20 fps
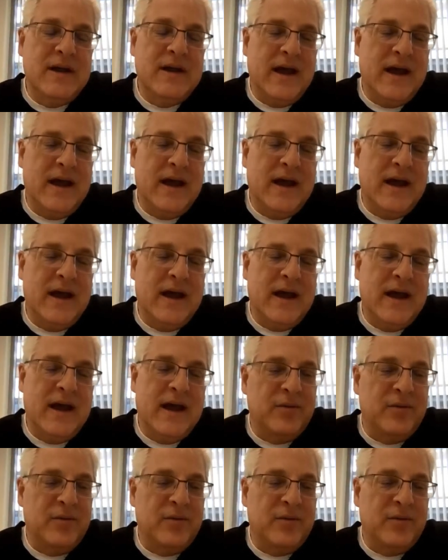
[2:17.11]

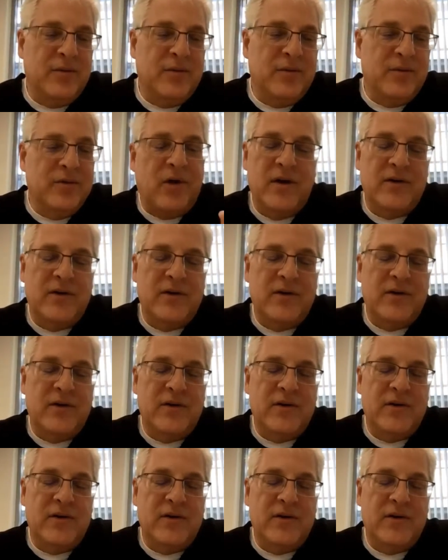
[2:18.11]
And the result was